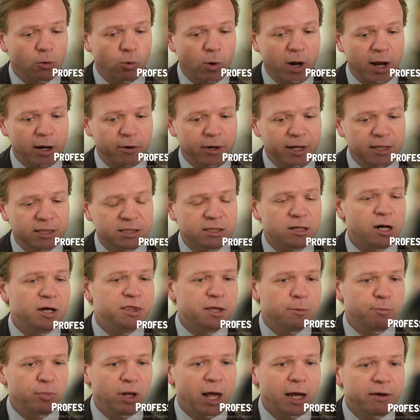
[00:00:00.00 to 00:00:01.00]
Where
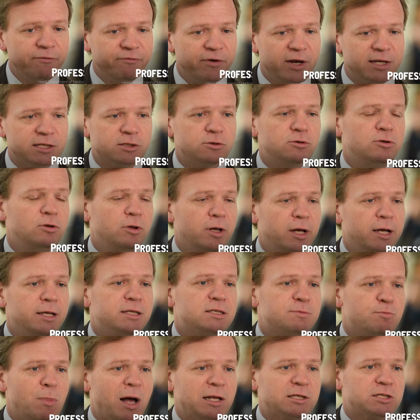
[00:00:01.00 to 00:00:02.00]
inside the blood vessel
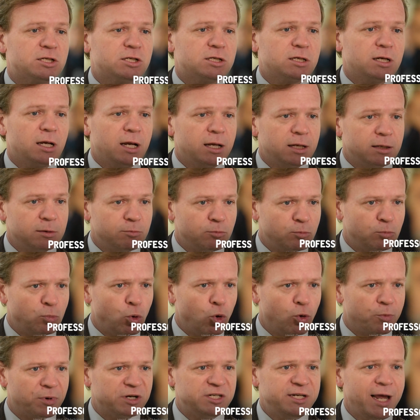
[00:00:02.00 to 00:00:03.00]
it's much
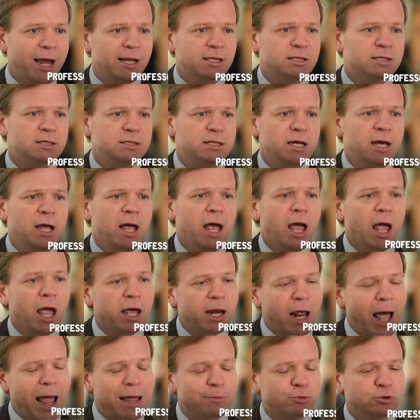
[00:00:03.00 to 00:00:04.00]
more protected
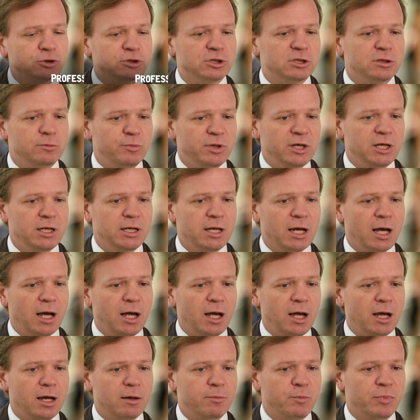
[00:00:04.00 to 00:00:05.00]
and able to be,
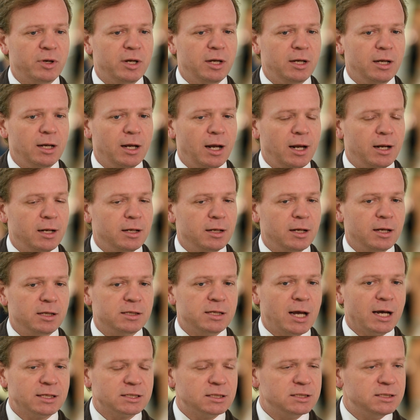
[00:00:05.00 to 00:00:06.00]
uh, be,
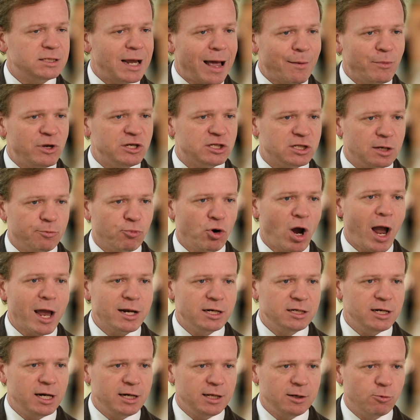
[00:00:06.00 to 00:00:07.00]
and doesn't damage the
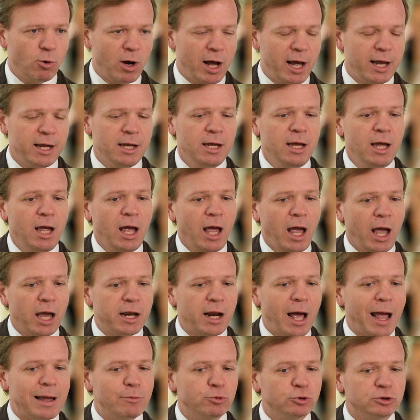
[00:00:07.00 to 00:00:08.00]
brain in any way
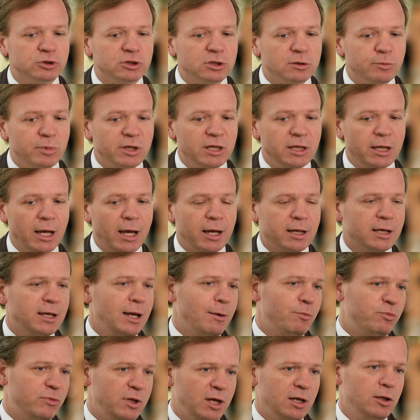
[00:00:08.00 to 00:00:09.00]
and able to be uh,
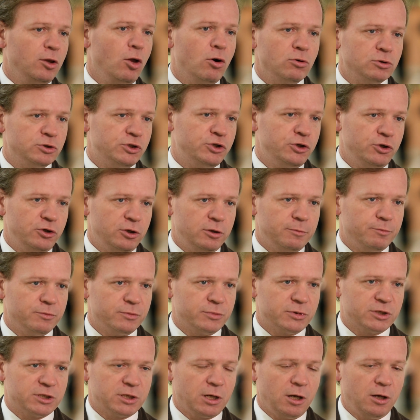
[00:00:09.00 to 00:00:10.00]
kept there long term.
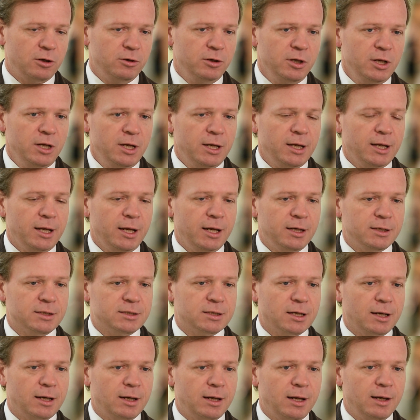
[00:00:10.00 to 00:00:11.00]
So
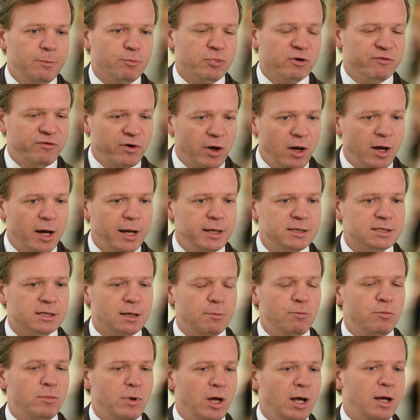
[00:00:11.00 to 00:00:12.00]
it, uh, it provides
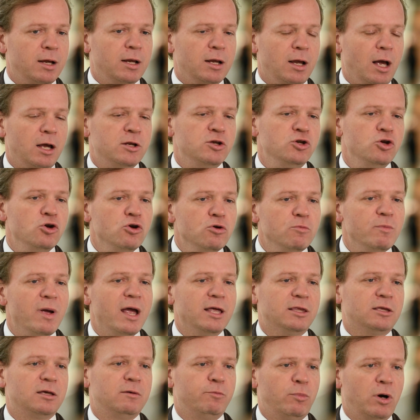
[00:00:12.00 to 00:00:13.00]
a, a, a new
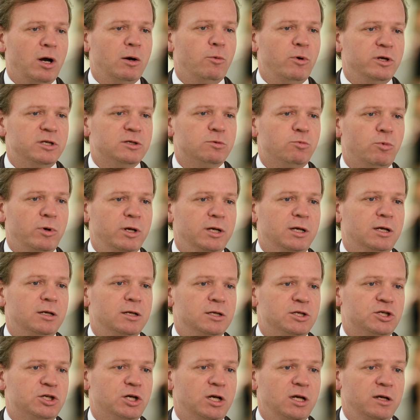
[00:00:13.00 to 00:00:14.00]
method by which we
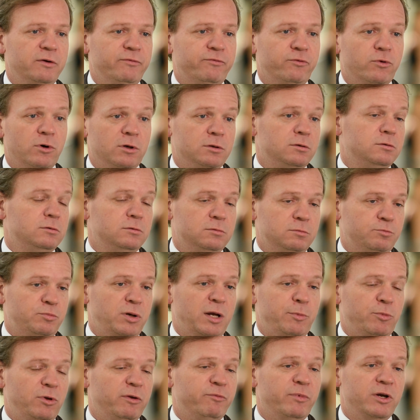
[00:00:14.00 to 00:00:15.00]
can achieve what
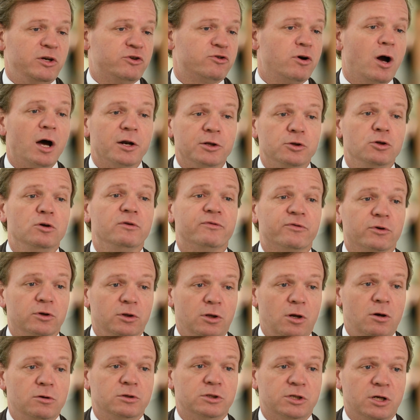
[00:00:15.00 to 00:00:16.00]
people have been trying to do for a
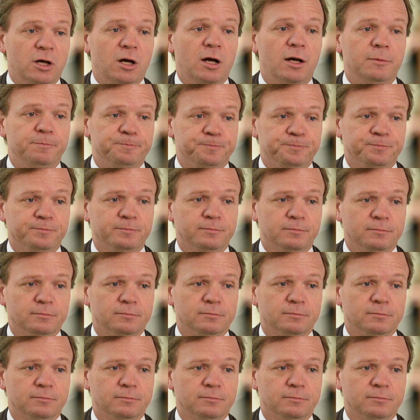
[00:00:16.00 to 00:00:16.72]
long time.